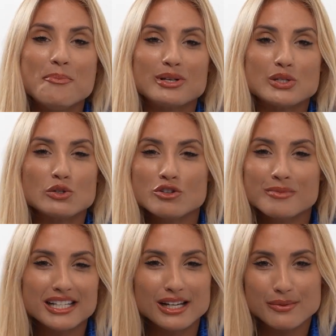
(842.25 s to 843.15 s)
But social
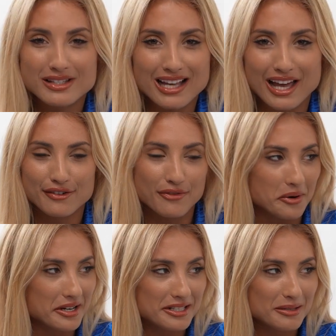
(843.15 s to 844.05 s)
media was of
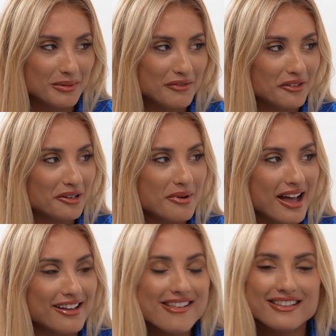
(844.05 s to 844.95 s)
foreign to me for a while,